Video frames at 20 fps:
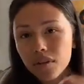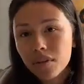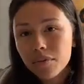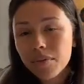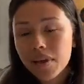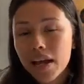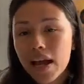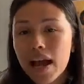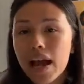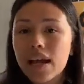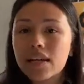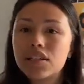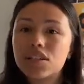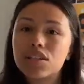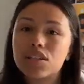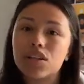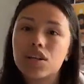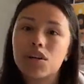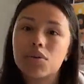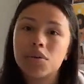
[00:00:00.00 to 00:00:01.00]
being asked
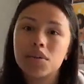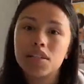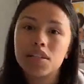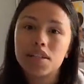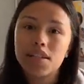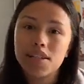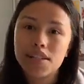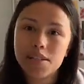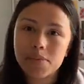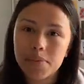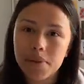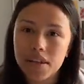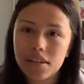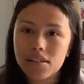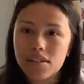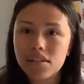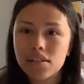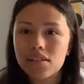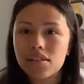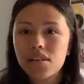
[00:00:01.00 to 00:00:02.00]
to go into this
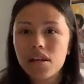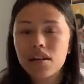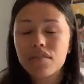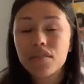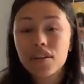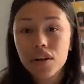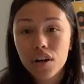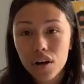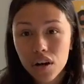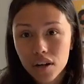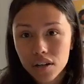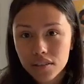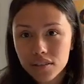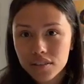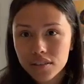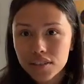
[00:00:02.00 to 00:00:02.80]
space inside of your heart